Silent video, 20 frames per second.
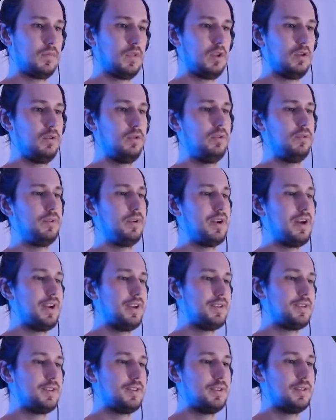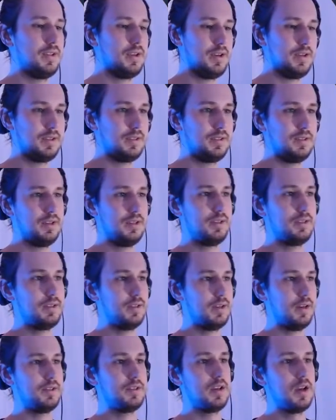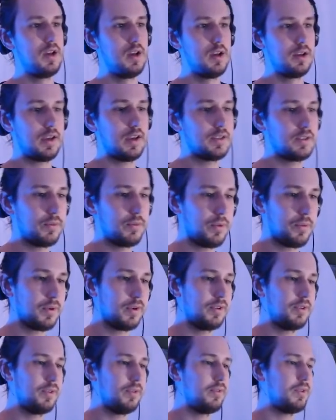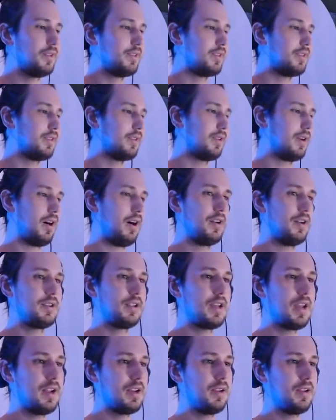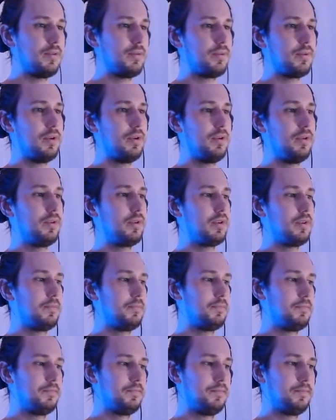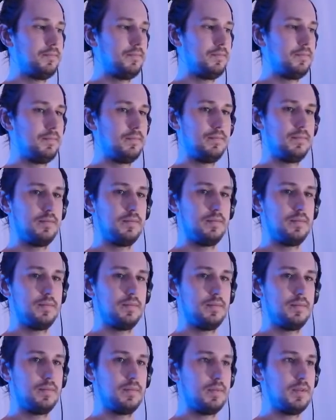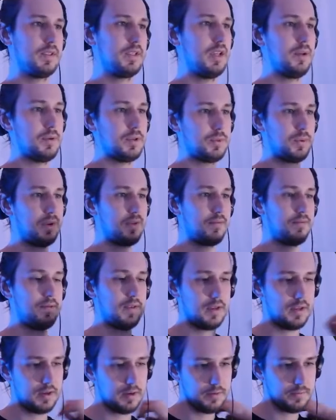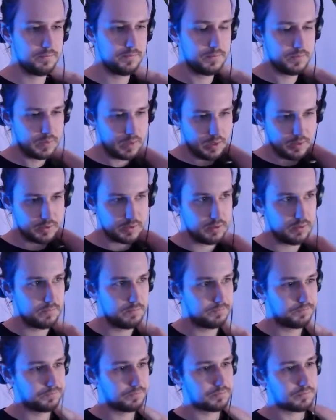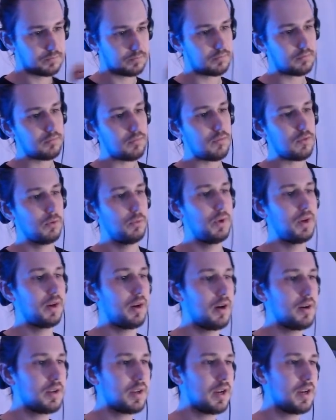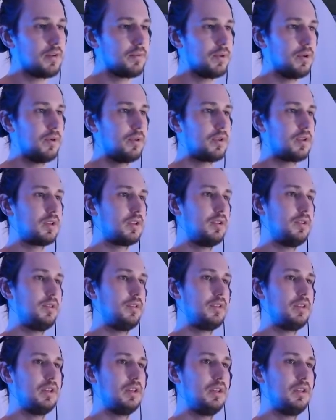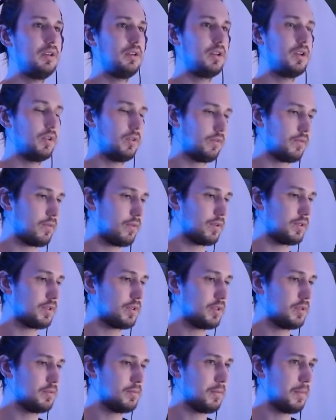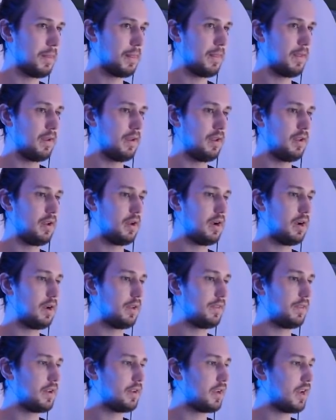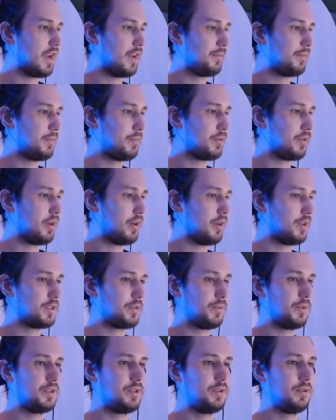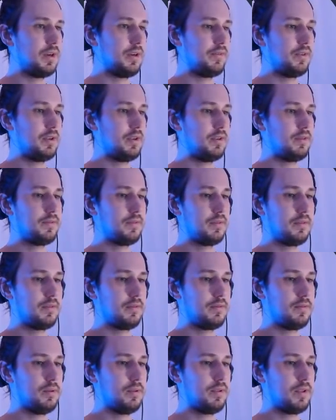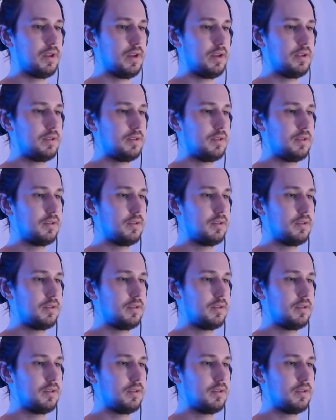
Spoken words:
Ooh, nice, nice, nice, nice. Okay, so what we're going to do is Uncanny Rogue. Let's see how much we can fit here. Okay, so we can Uncanny Rogue, kill the Guild Enforcer, then Canopy Barrage, and we do have enough for that.